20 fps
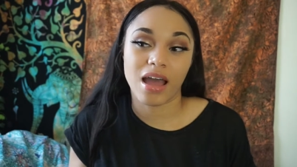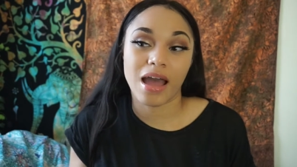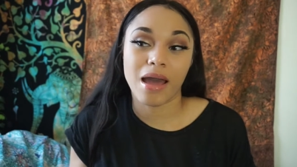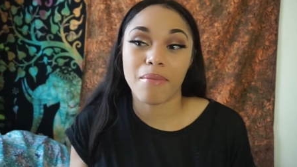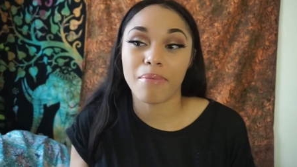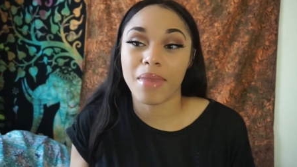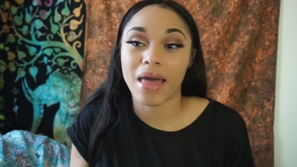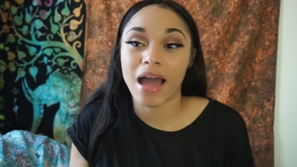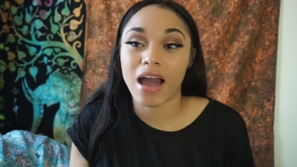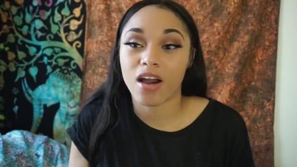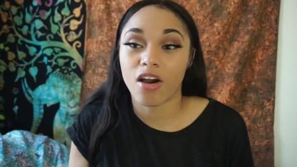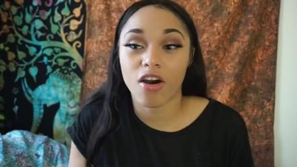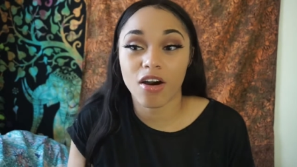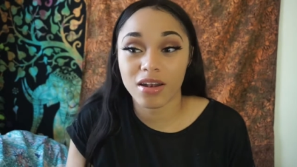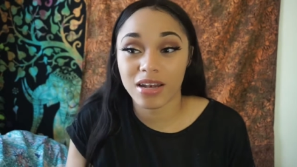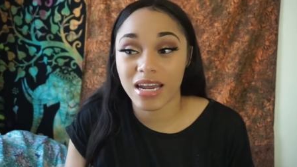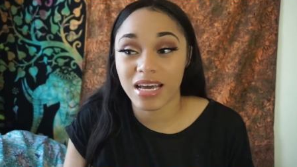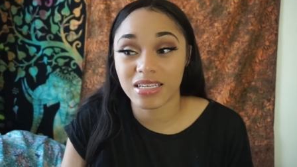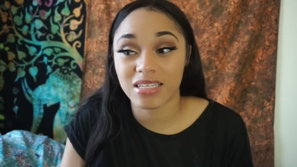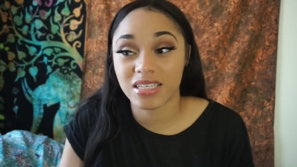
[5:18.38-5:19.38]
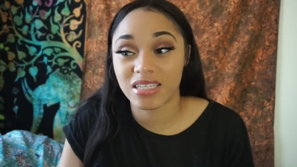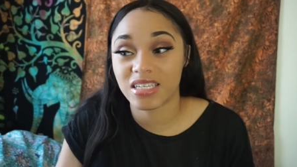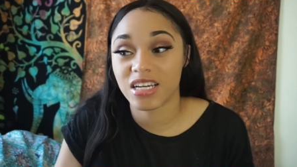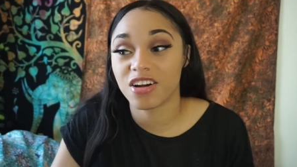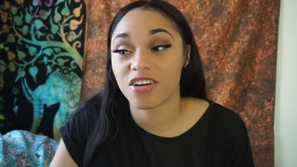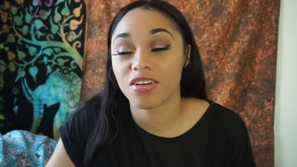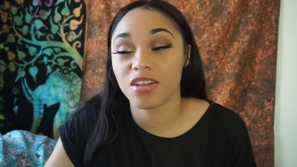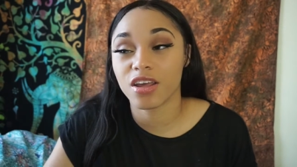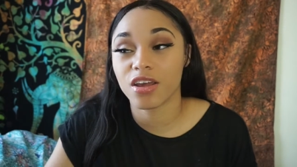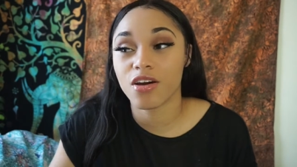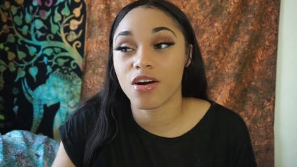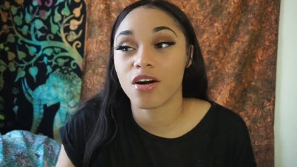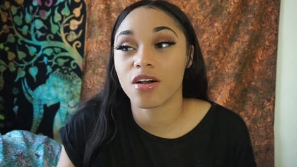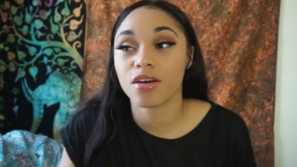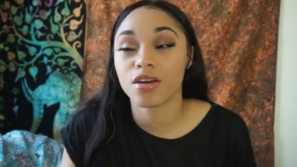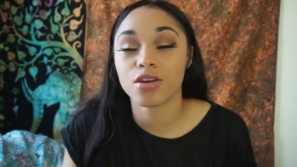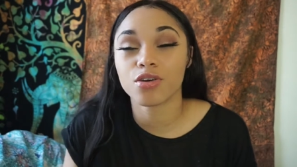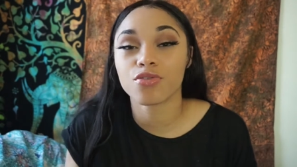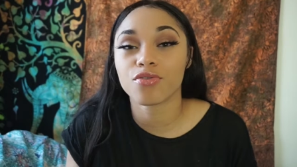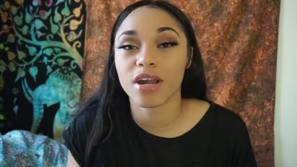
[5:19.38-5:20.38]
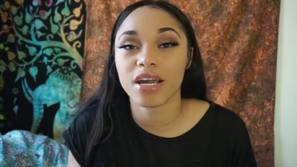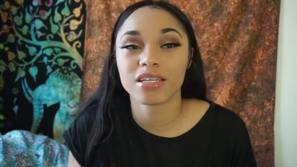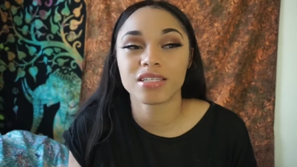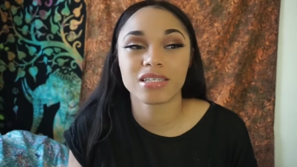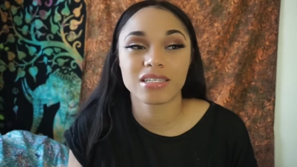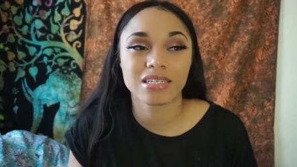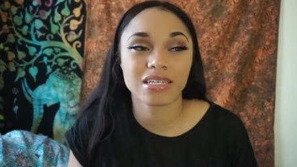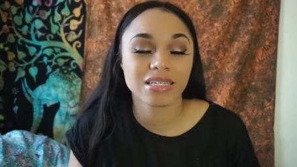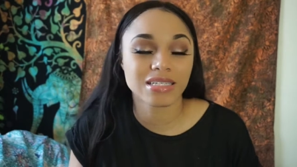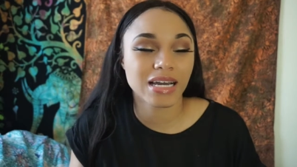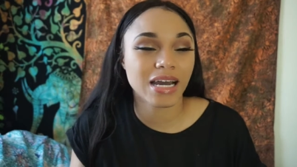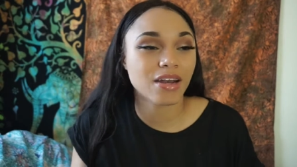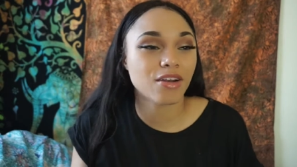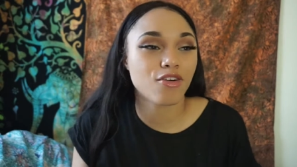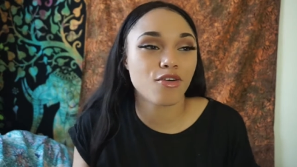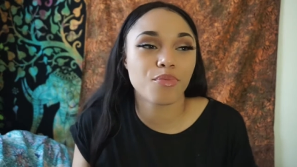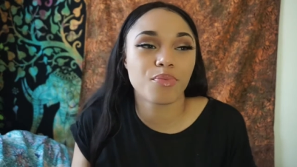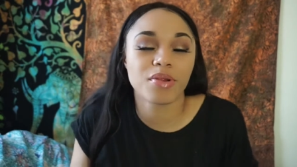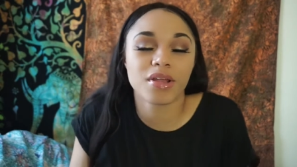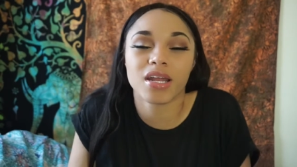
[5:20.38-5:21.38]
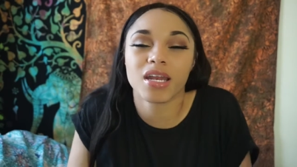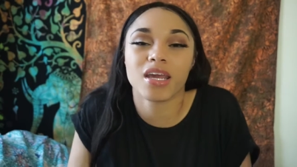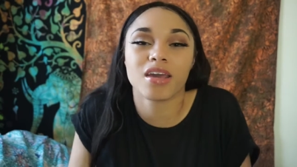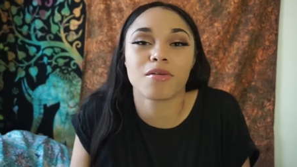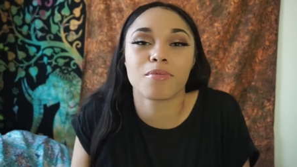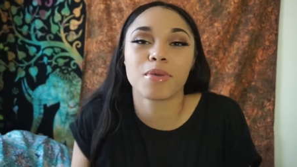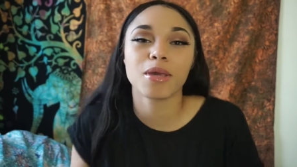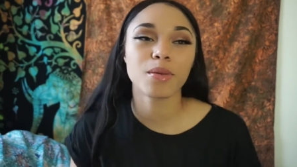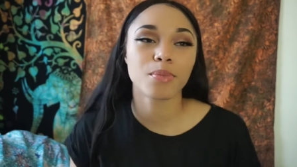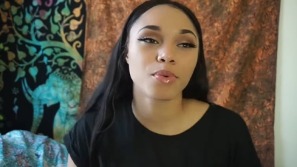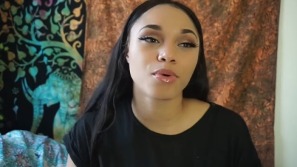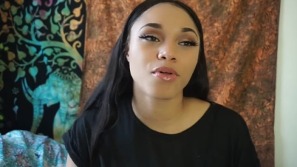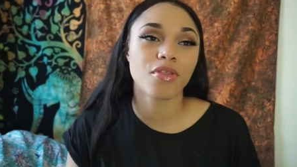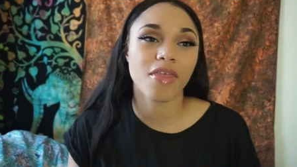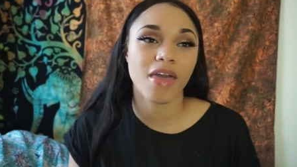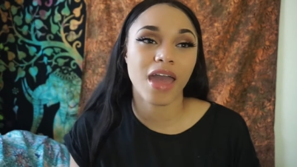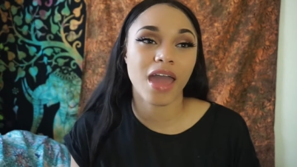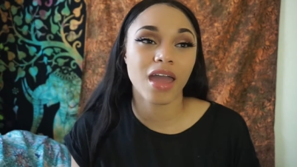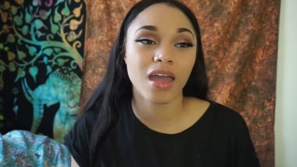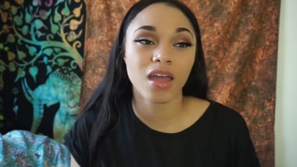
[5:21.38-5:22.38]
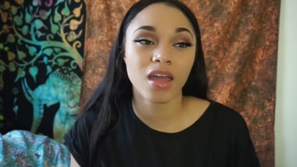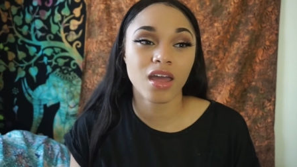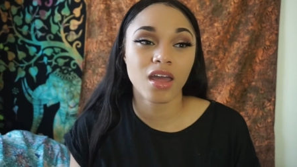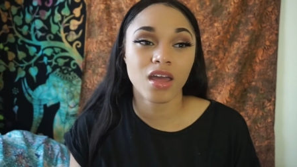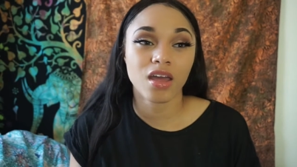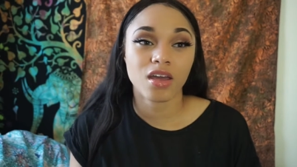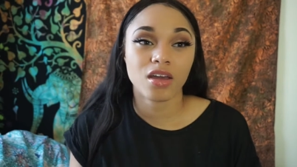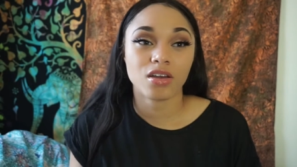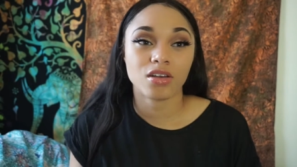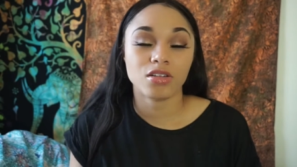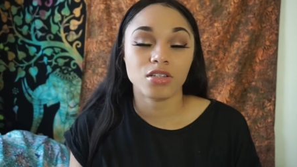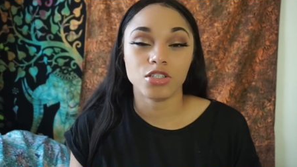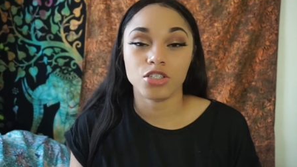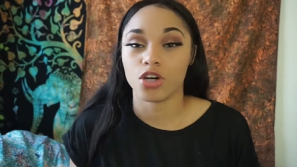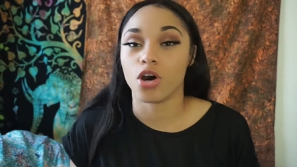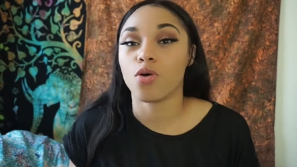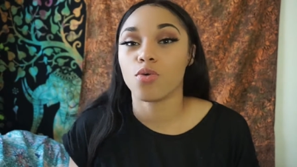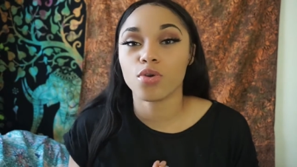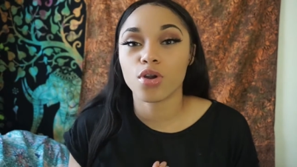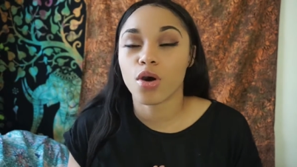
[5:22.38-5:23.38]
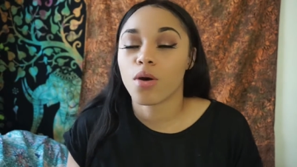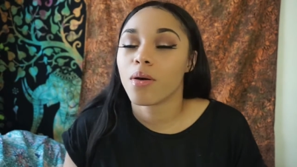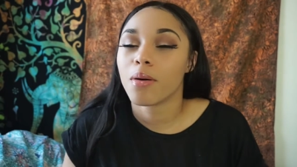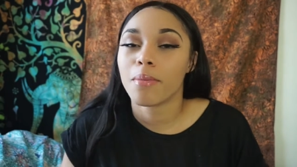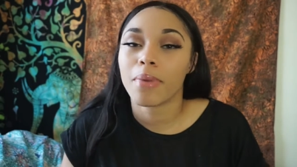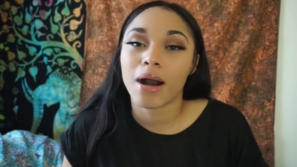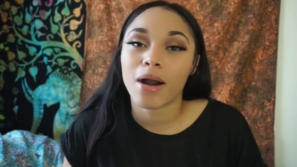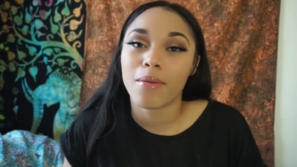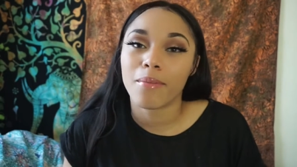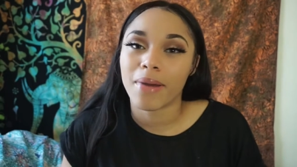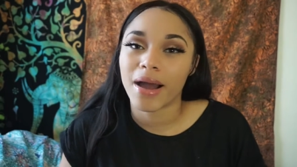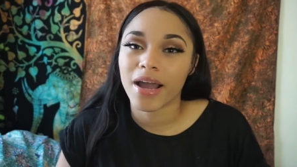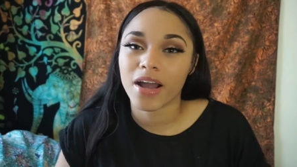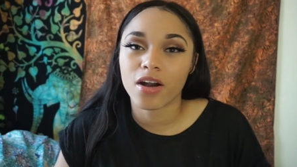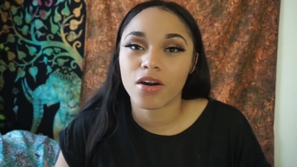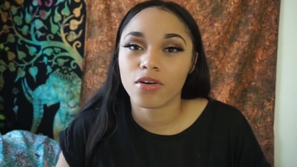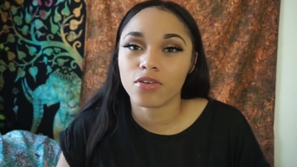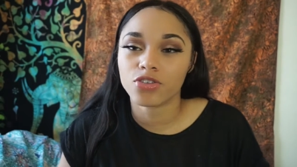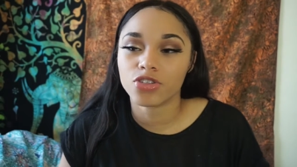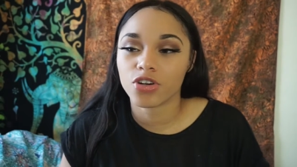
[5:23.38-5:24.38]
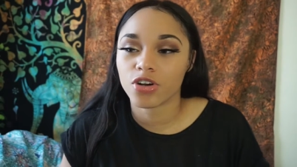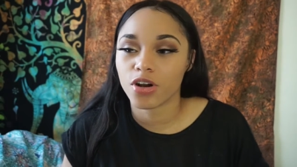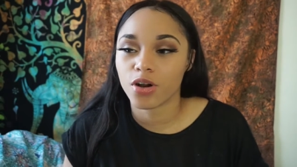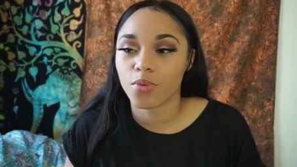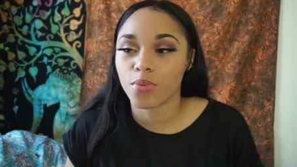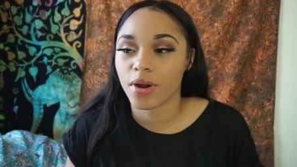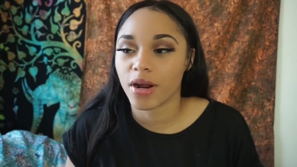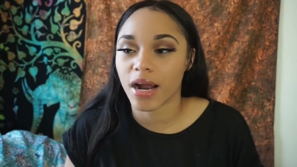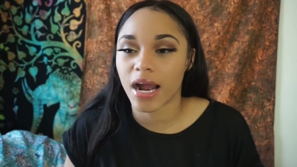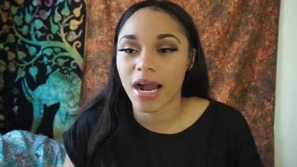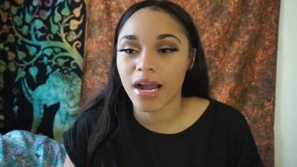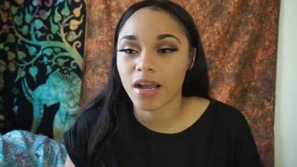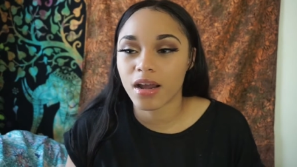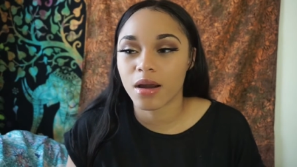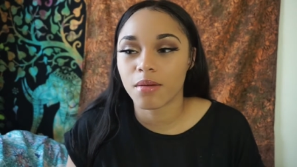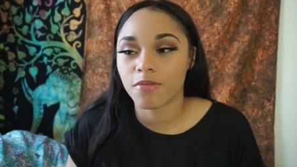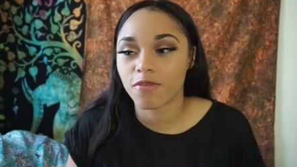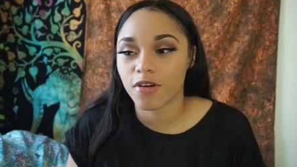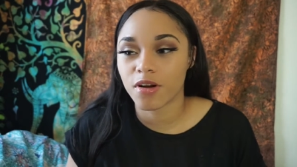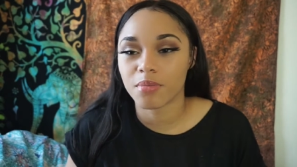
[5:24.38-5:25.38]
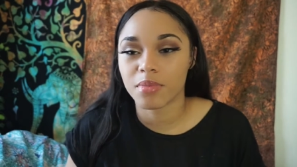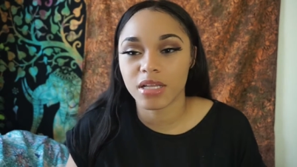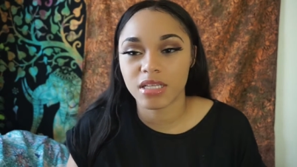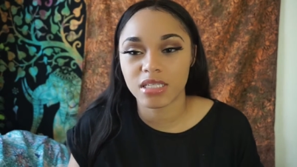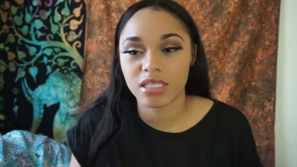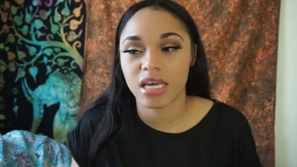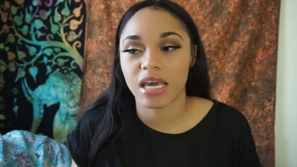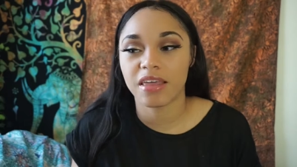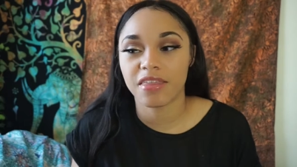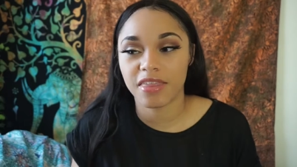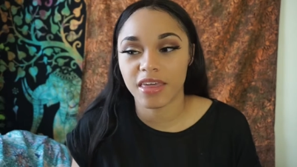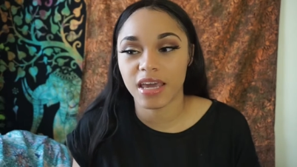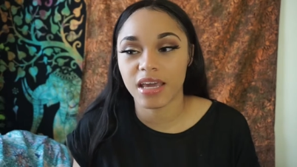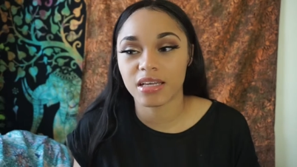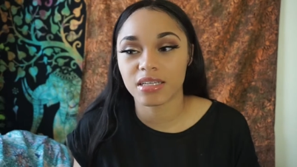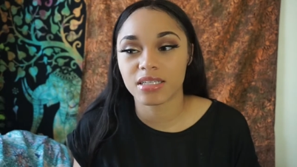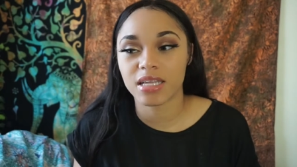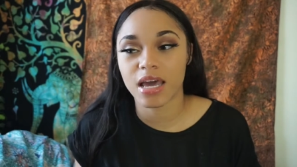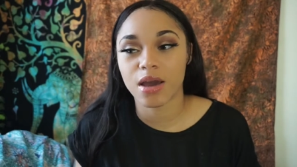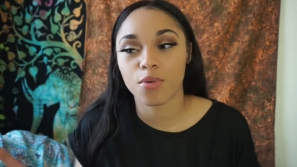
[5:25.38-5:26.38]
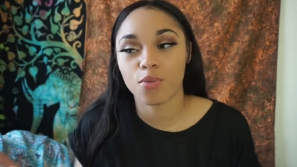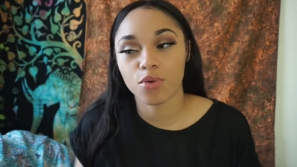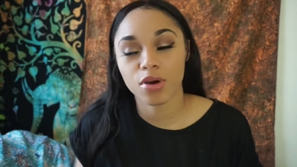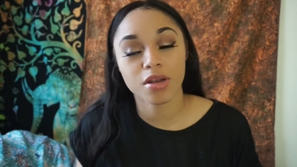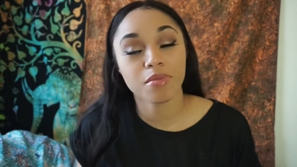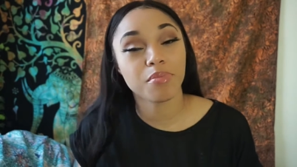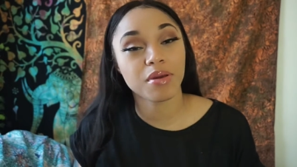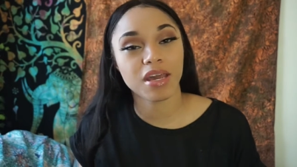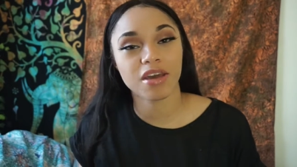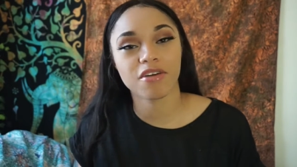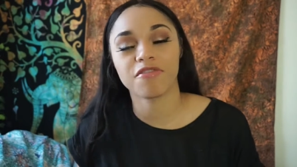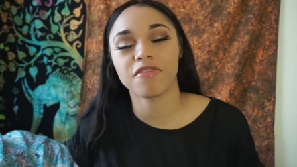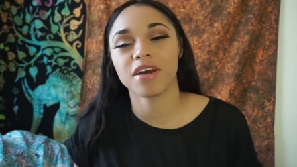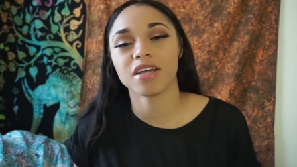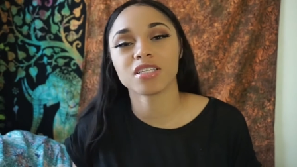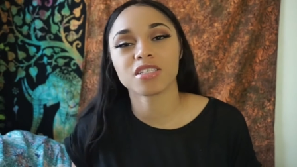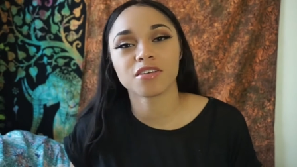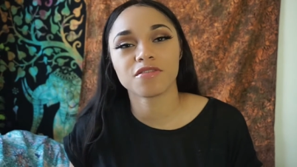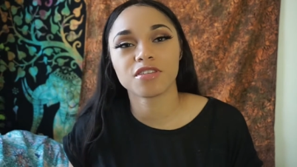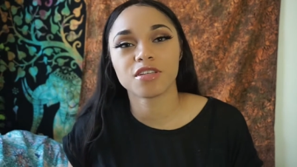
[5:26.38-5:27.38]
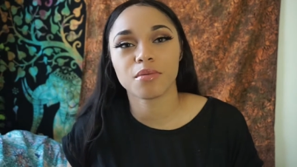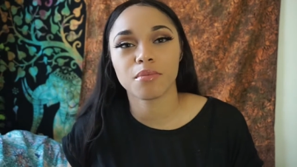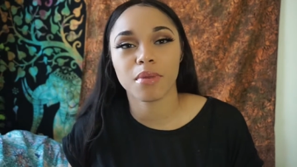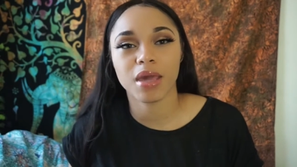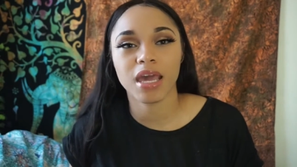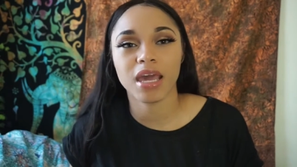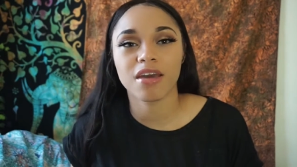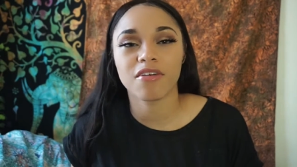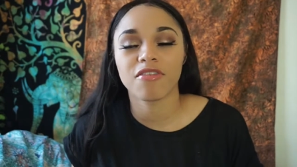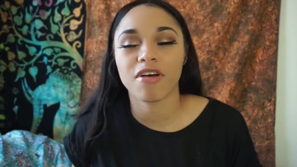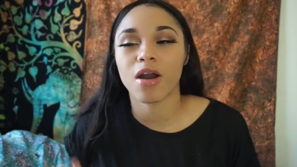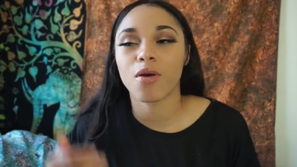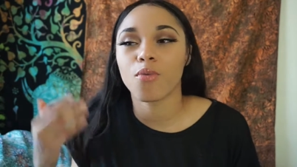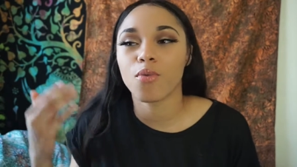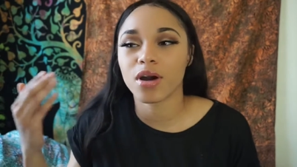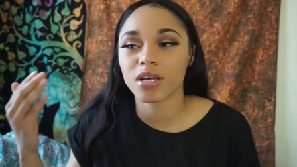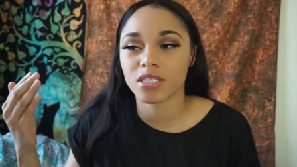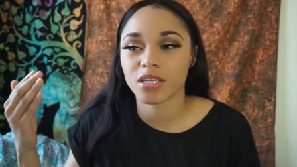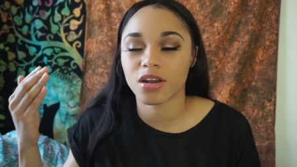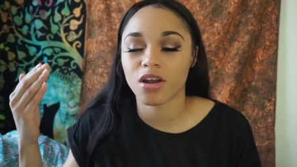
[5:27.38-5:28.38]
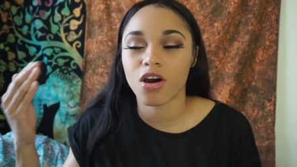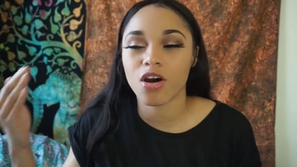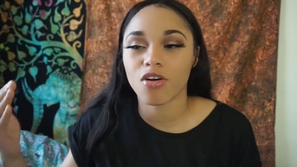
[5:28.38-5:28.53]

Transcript: I'm not necessarily calling you racist, because I know plenty of people that don't know about my culture and where I come from and say things that would be offensive to me if I wasn't